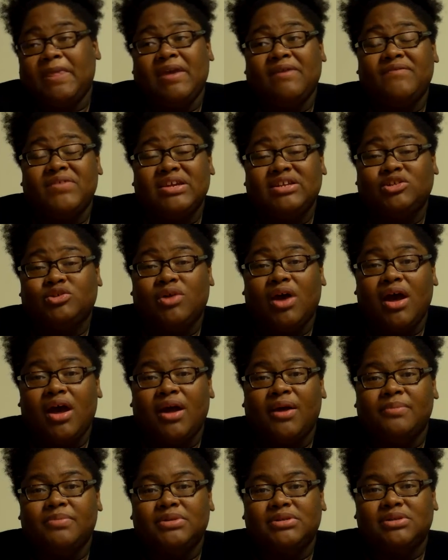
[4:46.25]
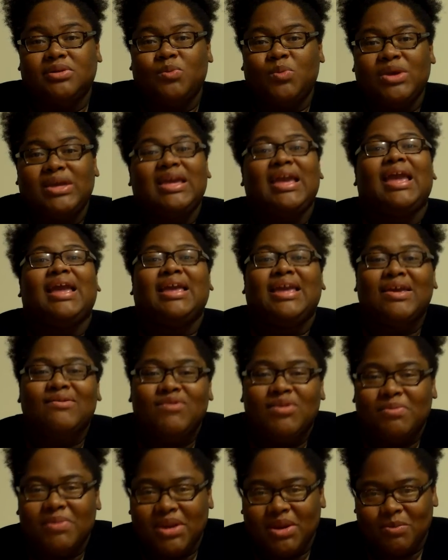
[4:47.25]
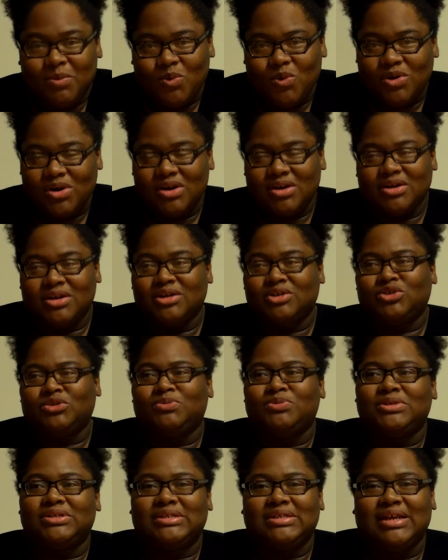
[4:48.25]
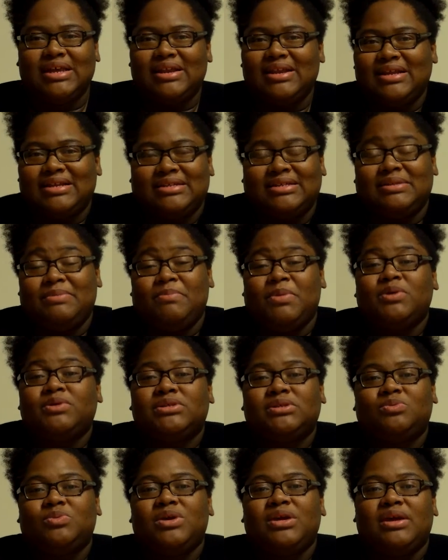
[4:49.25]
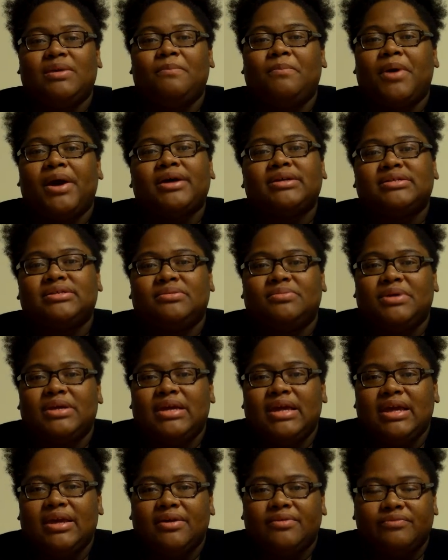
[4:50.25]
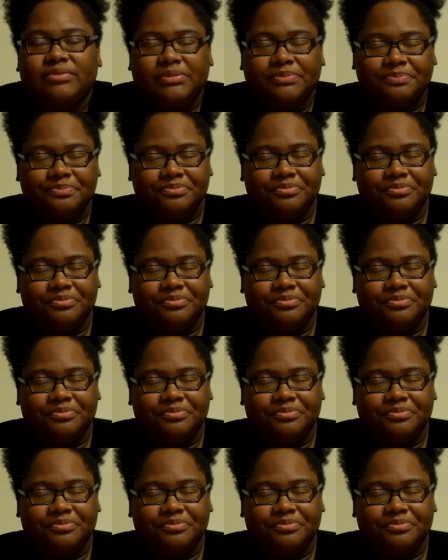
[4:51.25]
if he drops, we can't give him any more than 100%. That's the most we can possibly give.